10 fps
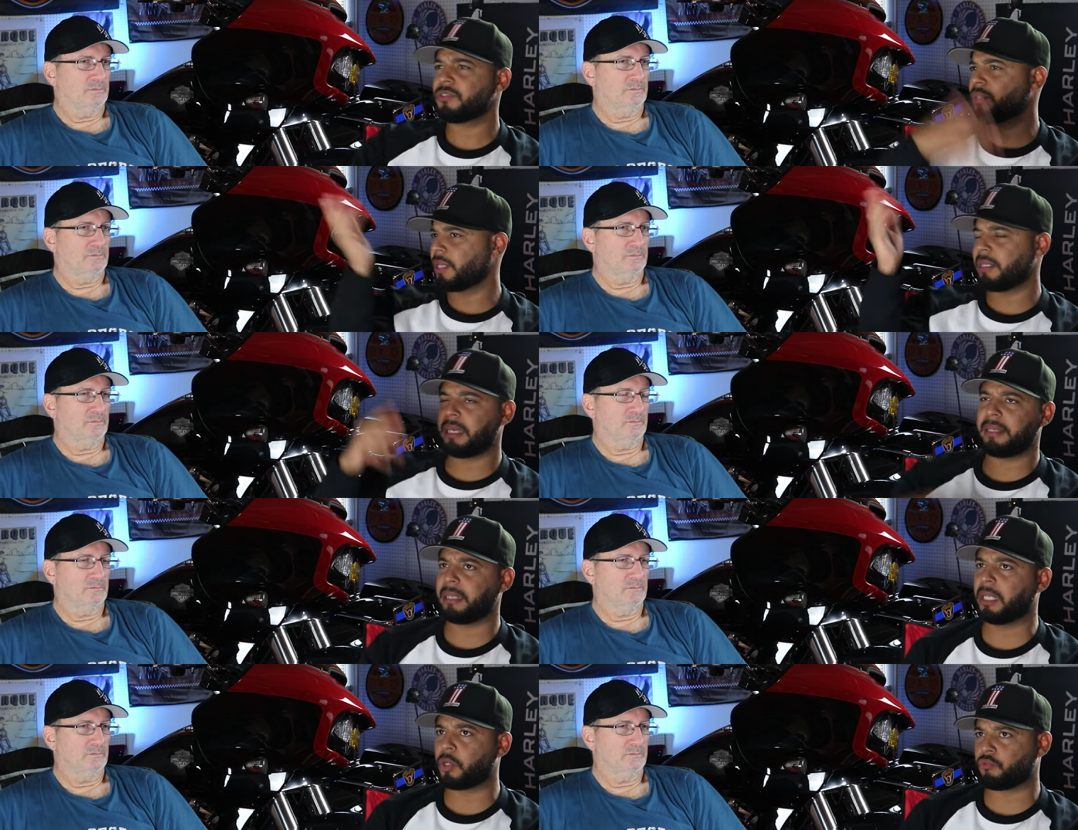Speaker 1: So they,
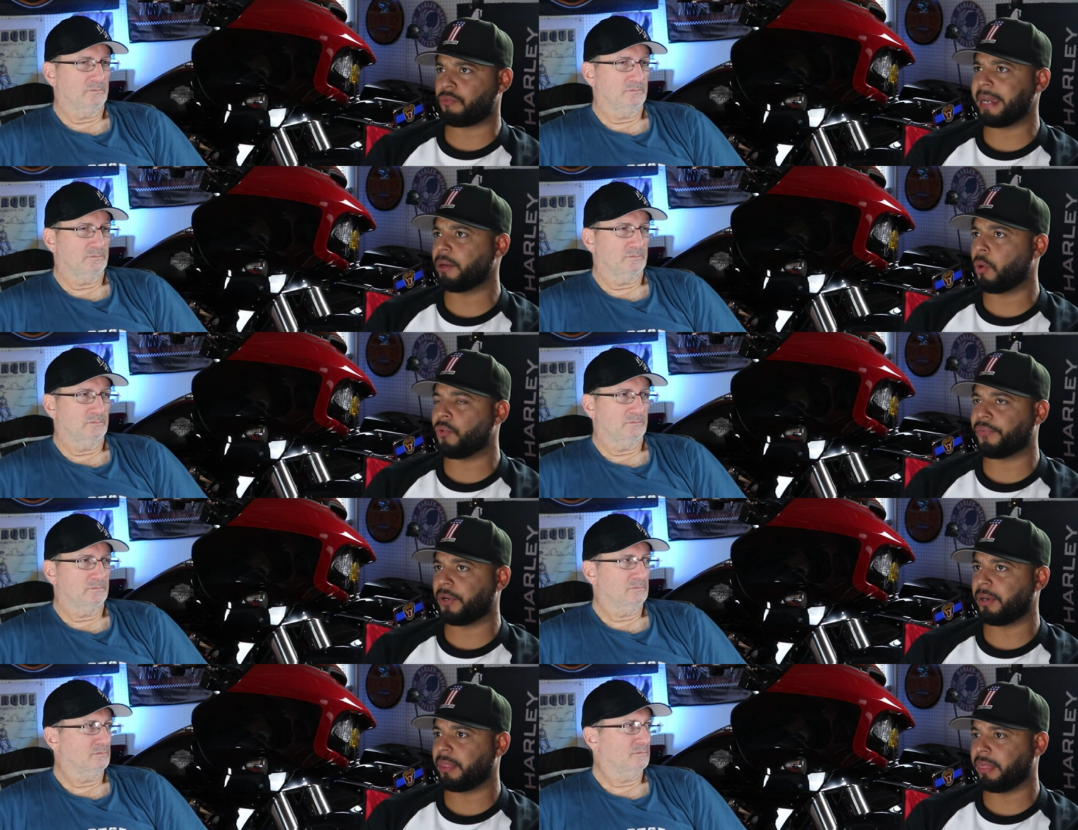they, they look right
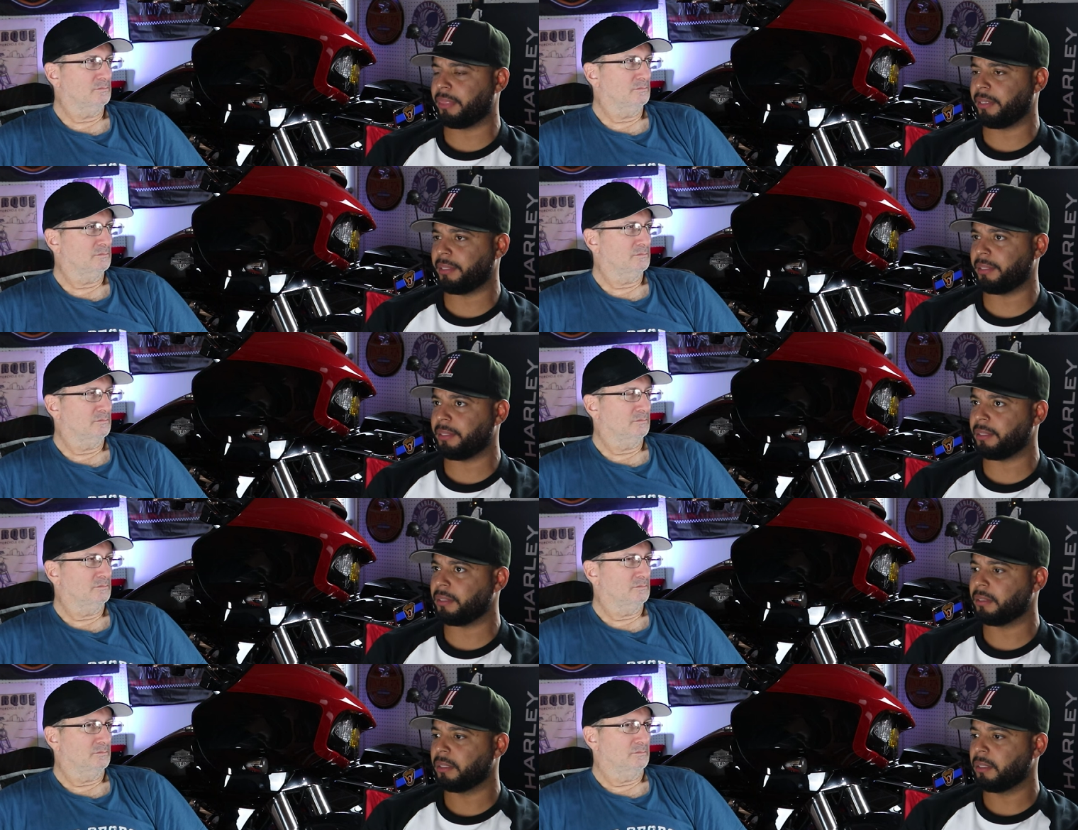over the
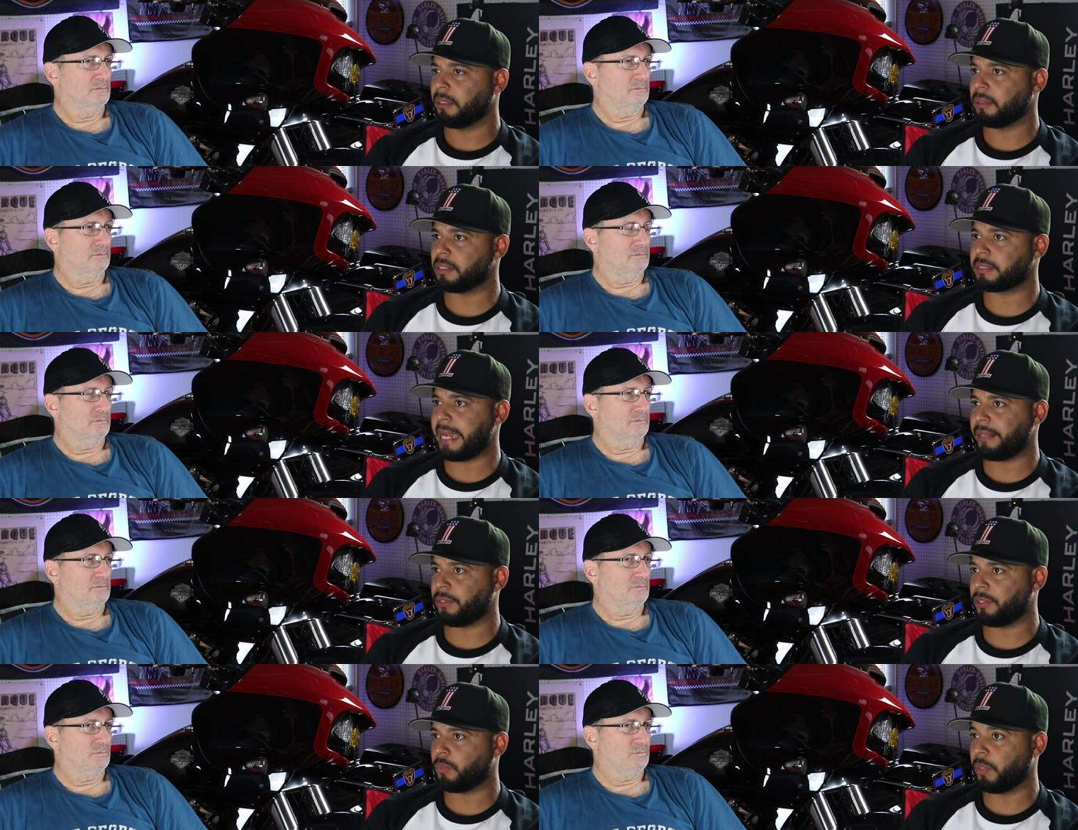the
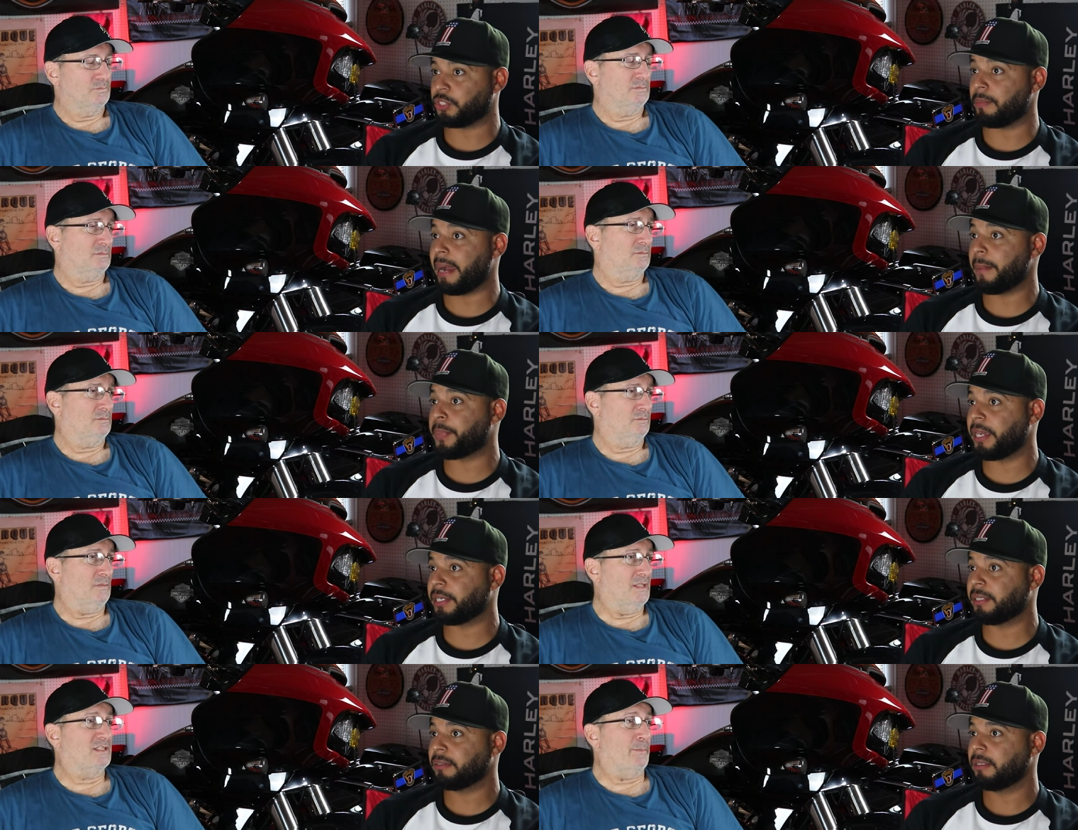standard, which in my
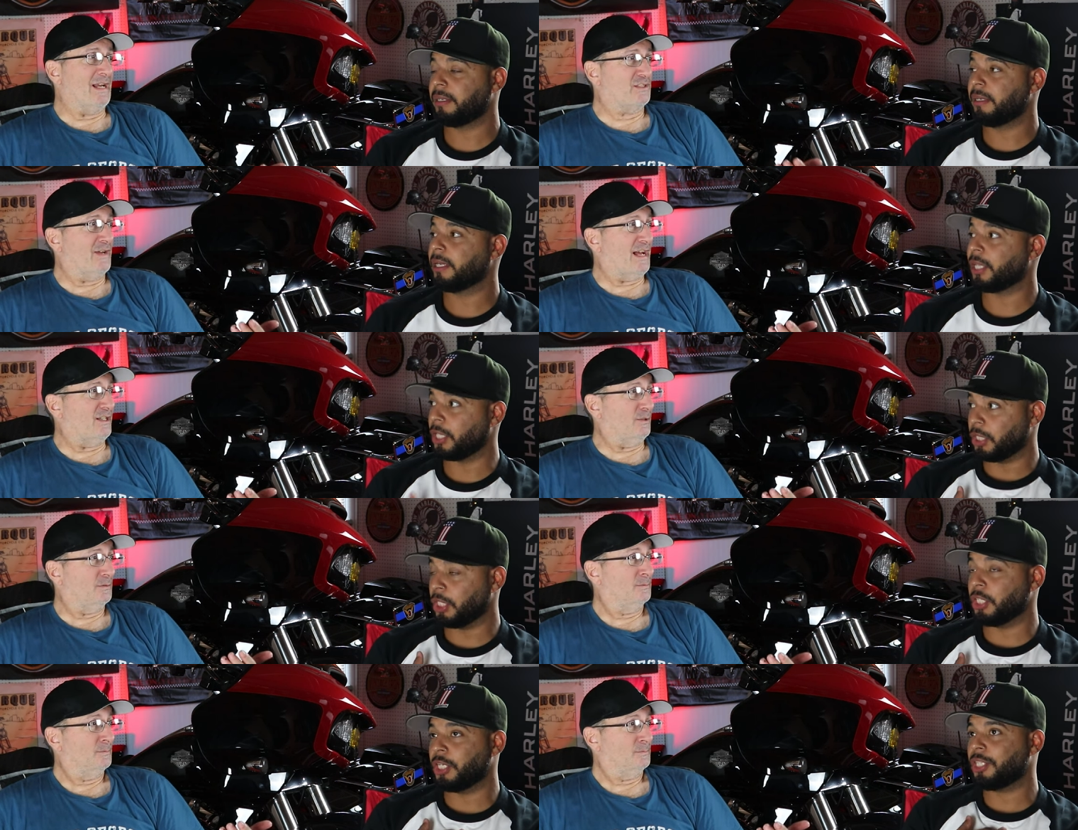opinion is the best value.